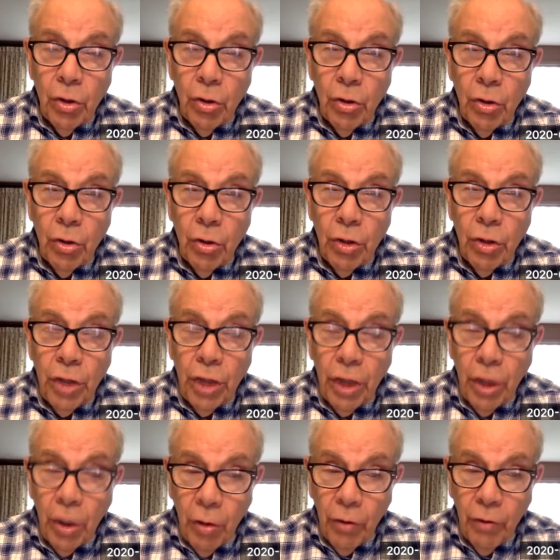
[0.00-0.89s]
to take
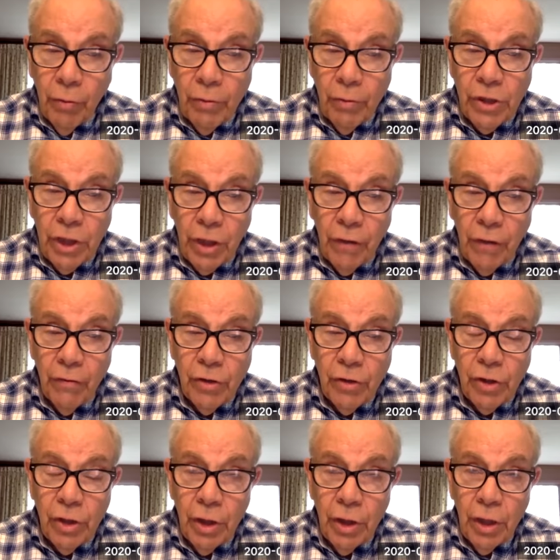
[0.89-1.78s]
care of
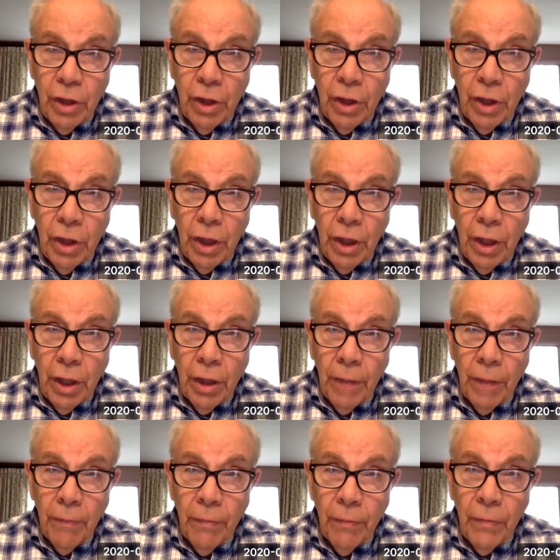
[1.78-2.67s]
themselves
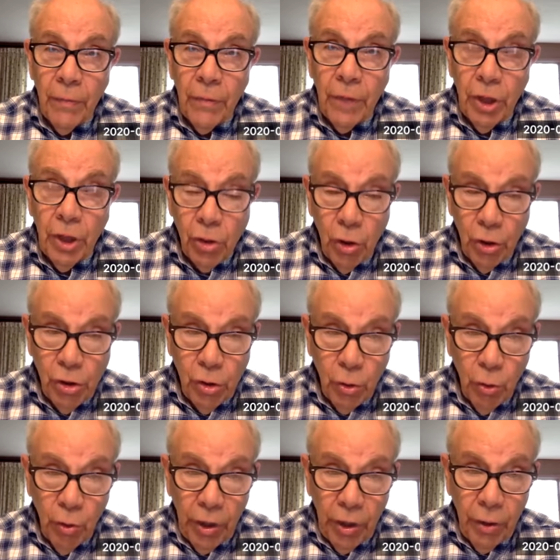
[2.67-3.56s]
is also
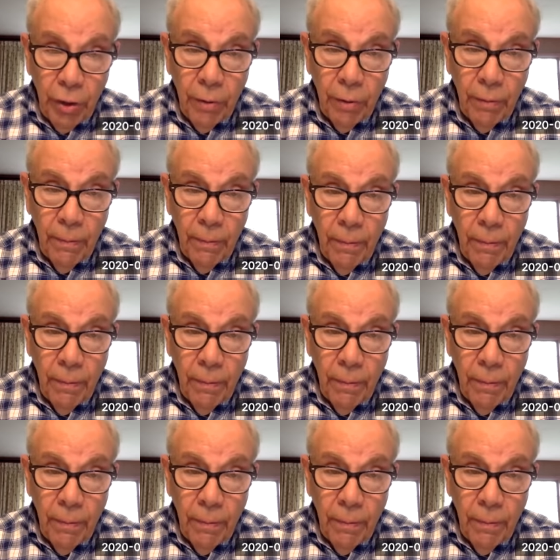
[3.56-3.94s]
greater.